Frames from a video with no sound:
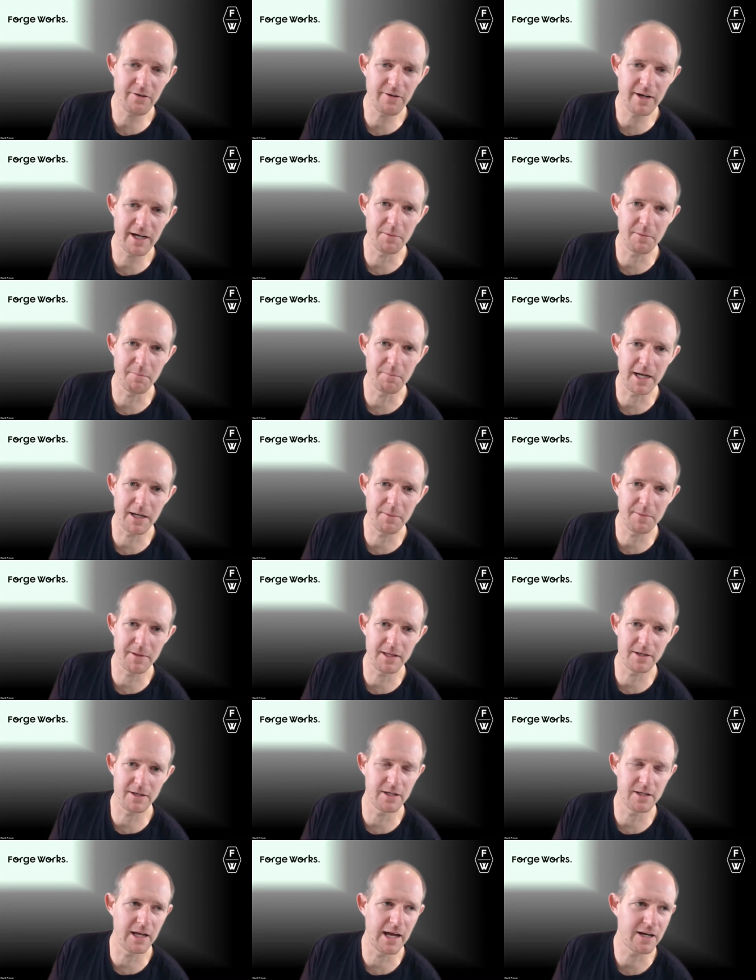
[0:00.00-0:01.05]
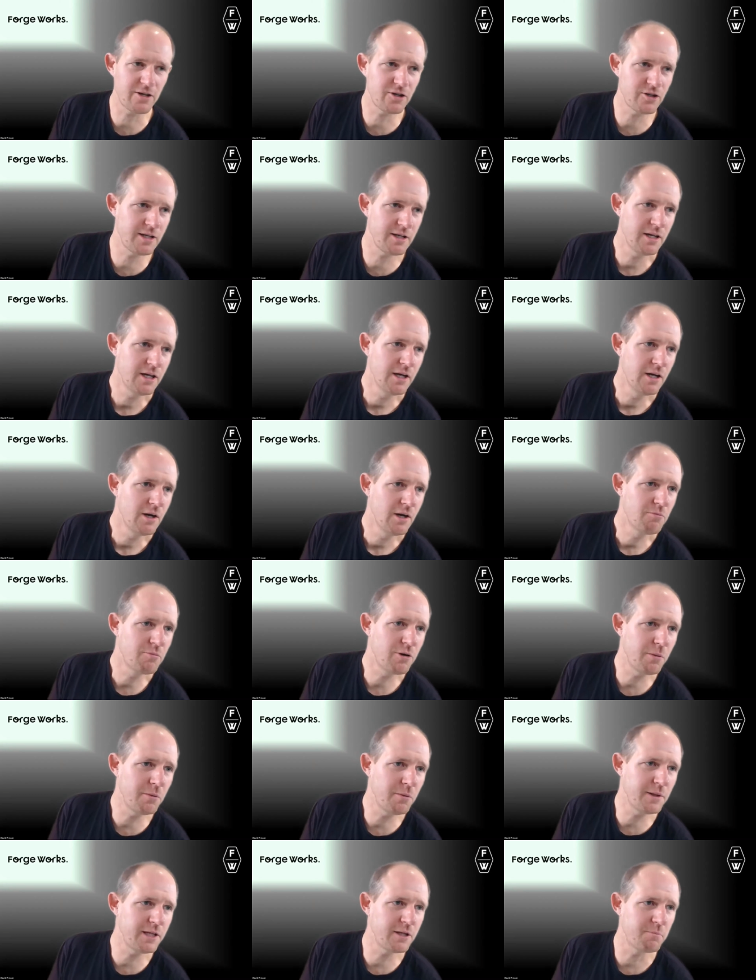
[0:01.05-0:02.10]
around a paper. There's actually
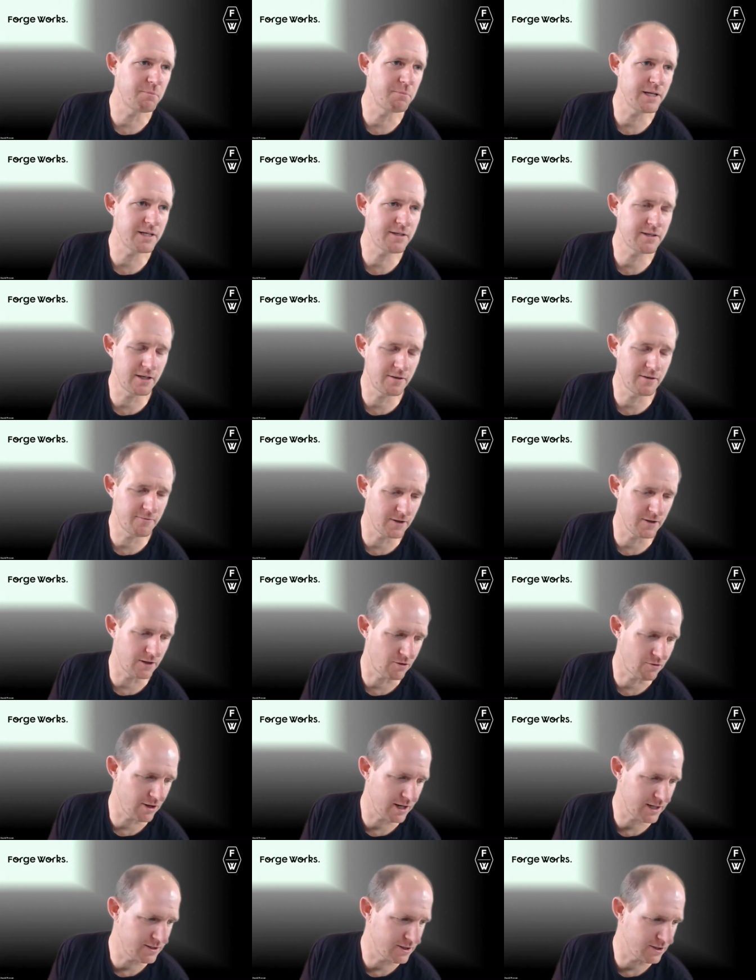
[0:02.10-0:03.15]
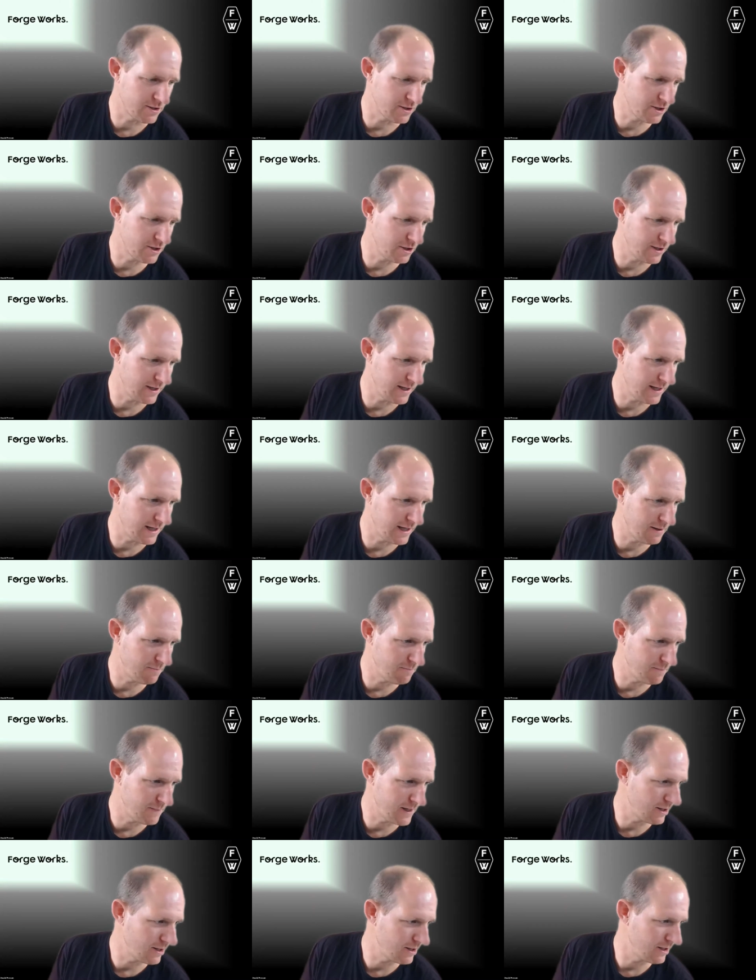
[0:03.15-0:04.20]
probably the best thing for Greg to do. Um,
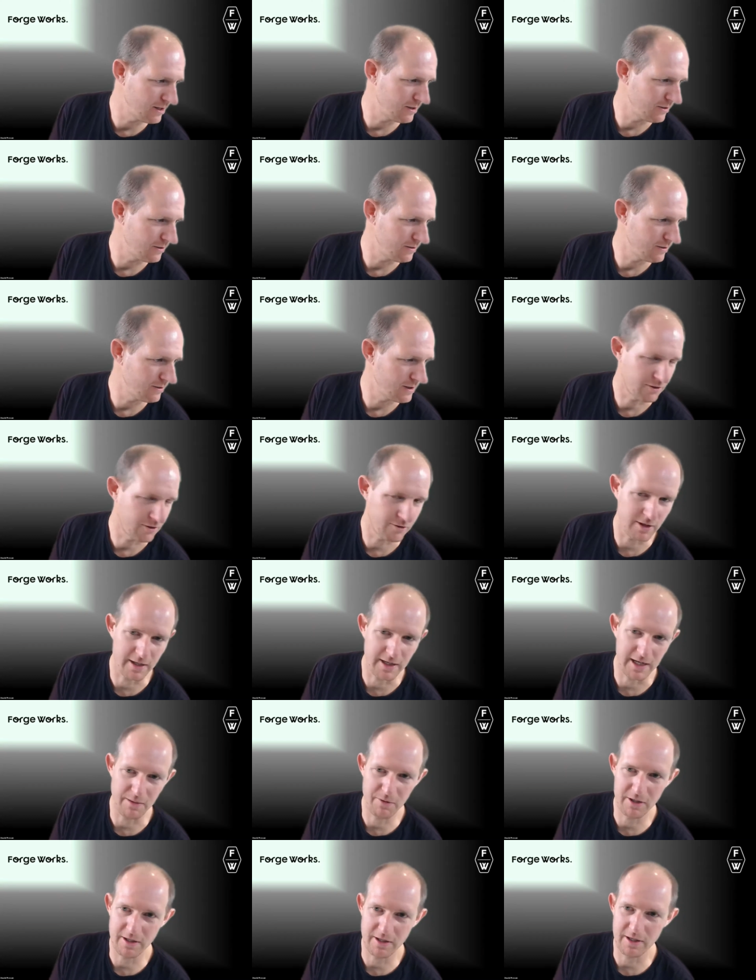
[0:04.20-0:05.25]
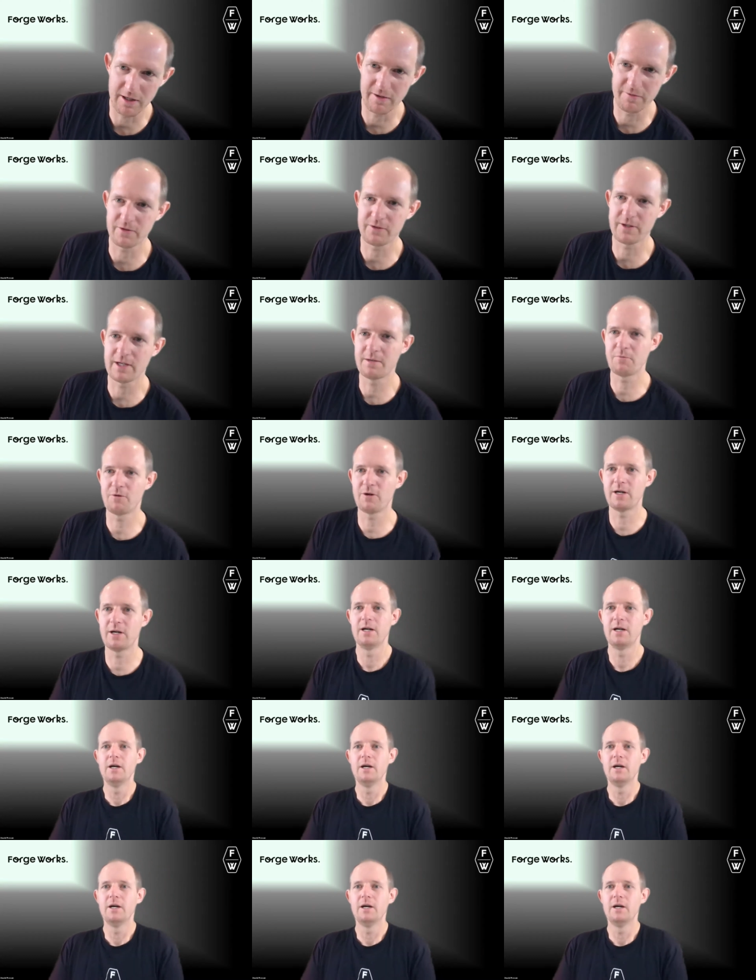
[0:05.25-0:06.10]
and I know a uh, Greg Cameron, I don't know if it's the same Greg.